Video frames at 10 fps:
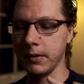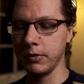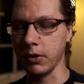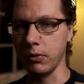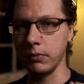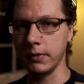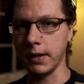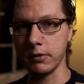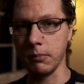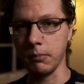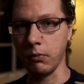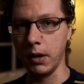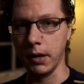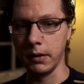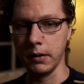so that's number
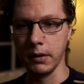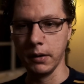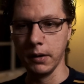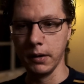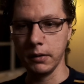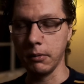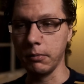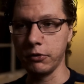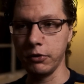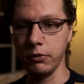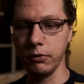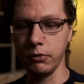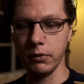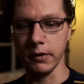one. Number two